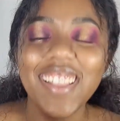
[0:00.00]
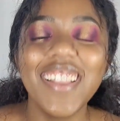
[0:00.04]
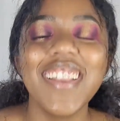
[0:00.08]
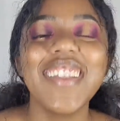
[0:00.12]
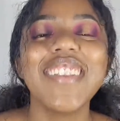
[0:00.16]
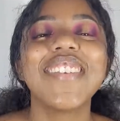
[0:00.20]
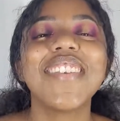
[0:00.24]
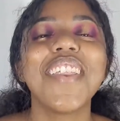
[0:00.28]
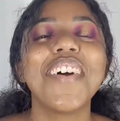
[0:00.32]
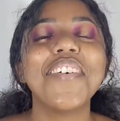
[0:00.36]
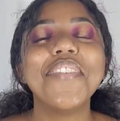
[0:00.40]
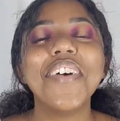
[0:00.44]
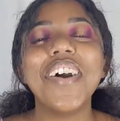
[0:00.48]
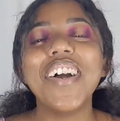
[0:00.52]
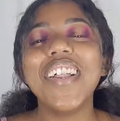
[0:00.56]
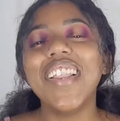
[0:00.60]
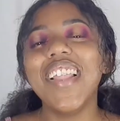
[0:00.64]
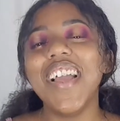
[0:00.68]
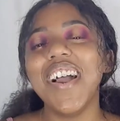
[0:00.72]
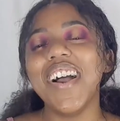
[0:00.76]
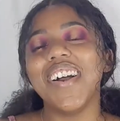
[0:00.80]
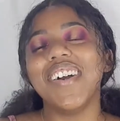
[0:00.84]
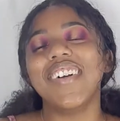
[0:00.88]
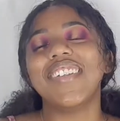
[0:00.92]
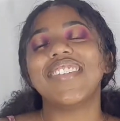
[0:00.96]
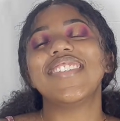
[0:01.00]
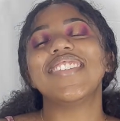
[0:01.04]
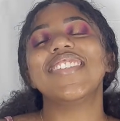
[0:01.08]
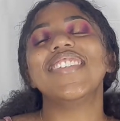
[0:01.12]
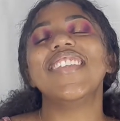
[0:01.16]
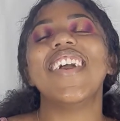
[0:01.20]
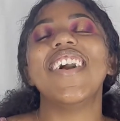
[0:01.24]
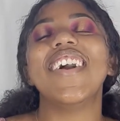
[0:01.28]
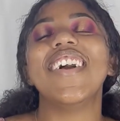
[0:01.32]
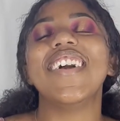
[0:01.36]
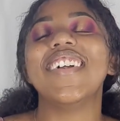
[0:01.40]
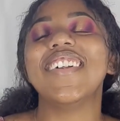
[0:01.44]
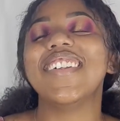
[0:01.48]

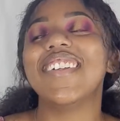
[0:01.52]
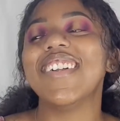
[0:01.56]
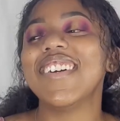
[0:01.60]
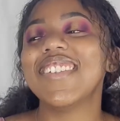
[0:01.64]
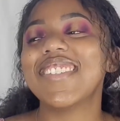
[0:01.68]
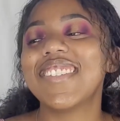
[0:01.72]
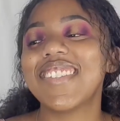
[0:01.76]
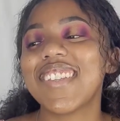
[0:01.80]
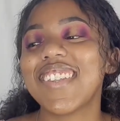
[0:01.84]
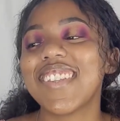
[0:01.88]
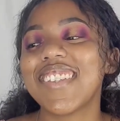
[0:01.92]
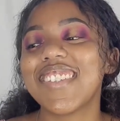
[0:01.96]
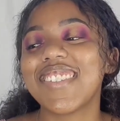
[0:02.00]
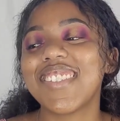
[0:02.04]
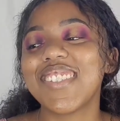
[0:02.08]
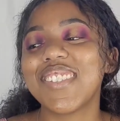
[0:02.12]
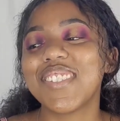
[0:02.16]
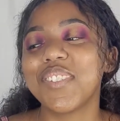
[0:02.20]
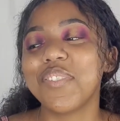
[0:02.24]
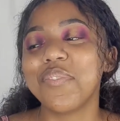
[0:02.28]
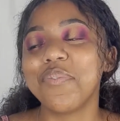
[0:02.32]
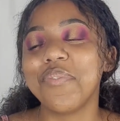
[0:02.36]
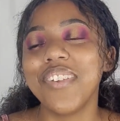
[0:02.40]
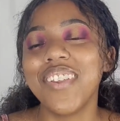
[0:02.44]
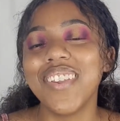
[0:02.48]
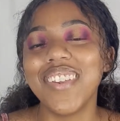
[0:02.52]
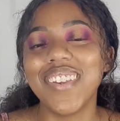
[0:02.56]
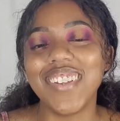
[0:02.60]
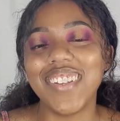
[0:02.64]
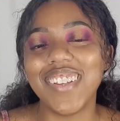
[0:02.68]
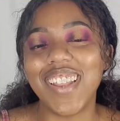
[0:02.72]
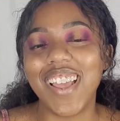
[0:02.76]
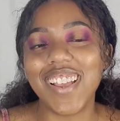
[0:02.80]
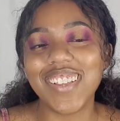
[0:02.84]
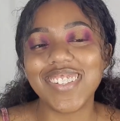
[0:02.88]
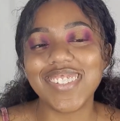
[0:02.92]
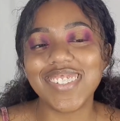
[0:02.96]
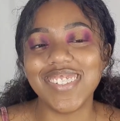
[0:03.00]
Yeah, series is weird
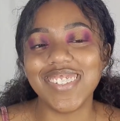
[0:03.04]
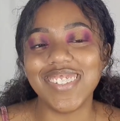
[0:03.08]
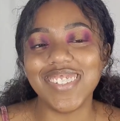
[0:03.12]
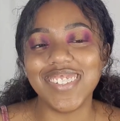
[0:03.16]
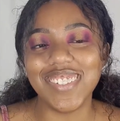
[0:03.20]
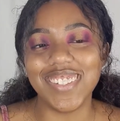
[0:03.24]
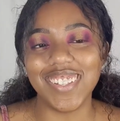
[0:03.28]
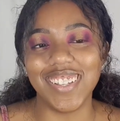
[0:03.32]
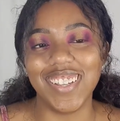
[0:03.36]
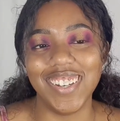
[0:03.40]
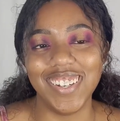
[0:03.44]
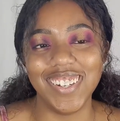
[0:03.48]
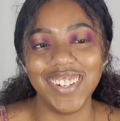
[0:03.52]
actually.